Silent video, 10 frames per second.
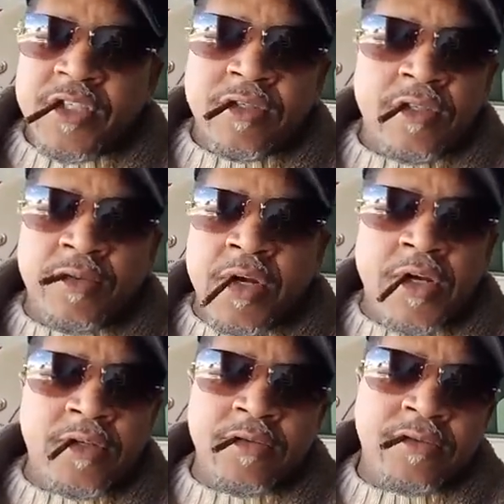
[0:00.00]
This is what I
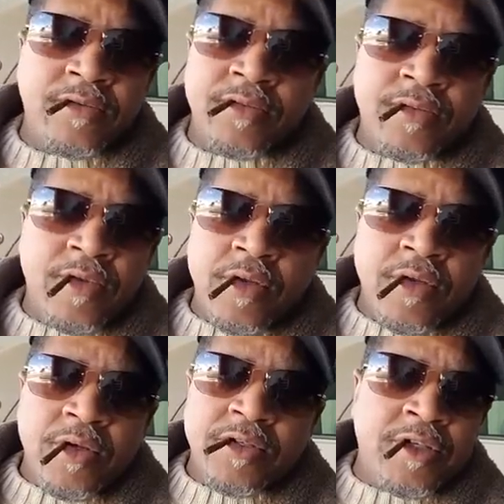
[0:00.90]
do.
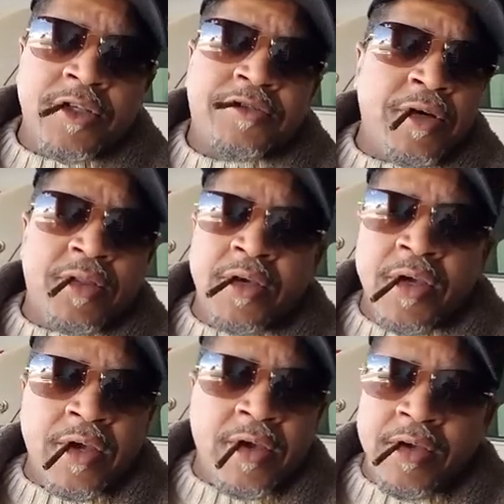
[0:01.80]
It's a Detroit thing,
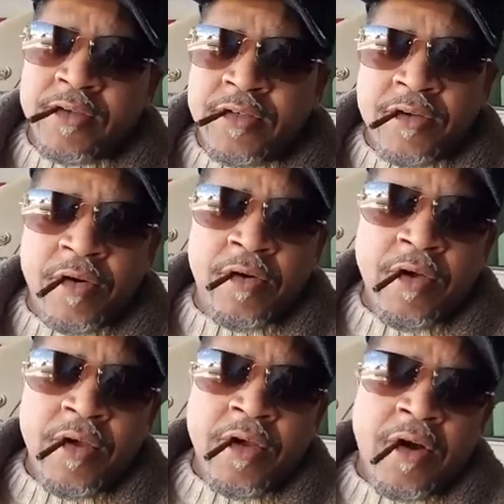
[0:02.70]
I guess.
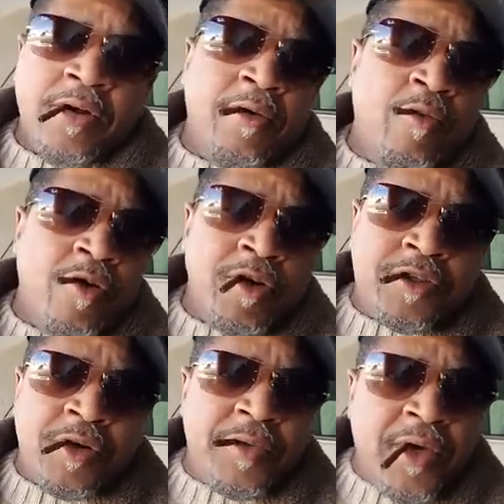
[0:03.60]
I know more in
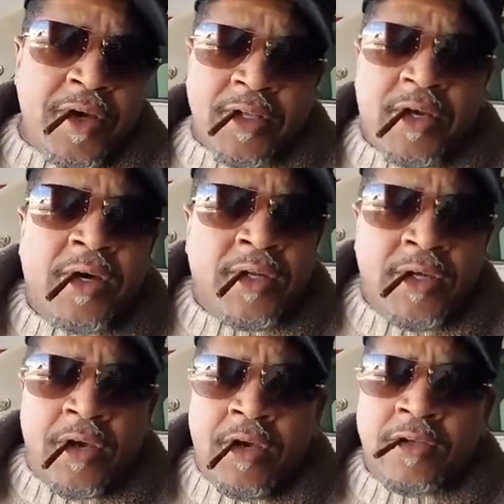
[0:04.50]
Detroit we got the
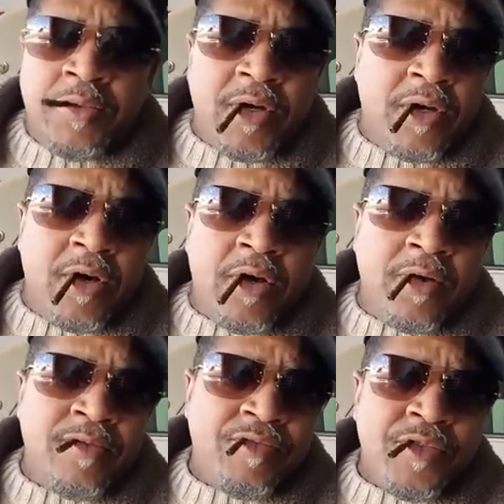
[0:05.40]
Cartiers, but
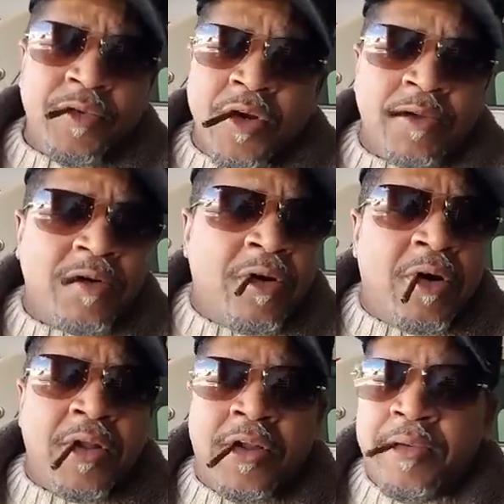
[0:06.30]
what up to
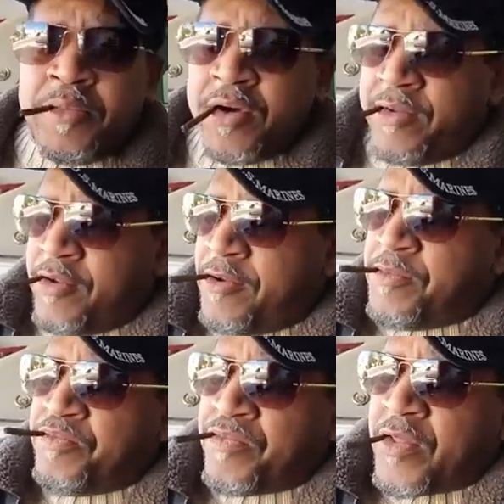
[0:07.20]
all of them. But
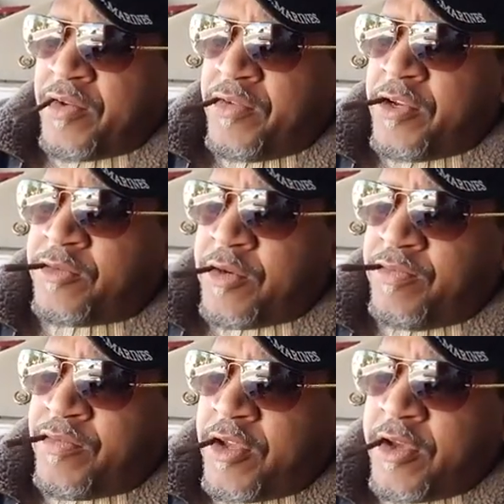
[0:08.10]
for this one,
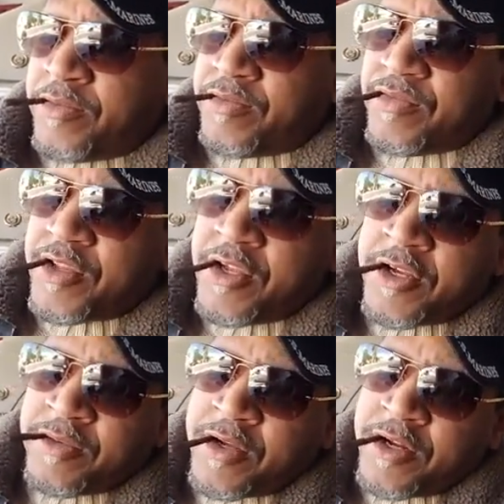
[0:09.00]
hey, it
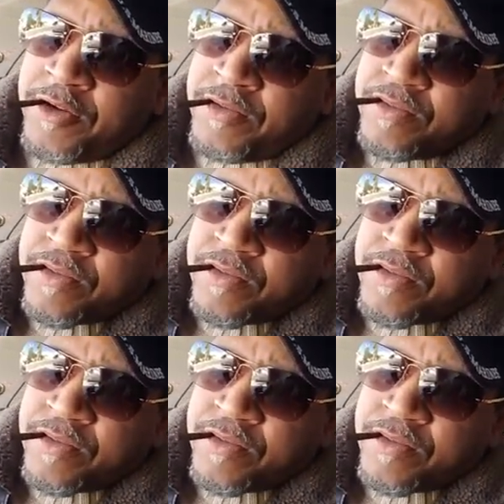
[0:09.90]
is what it do.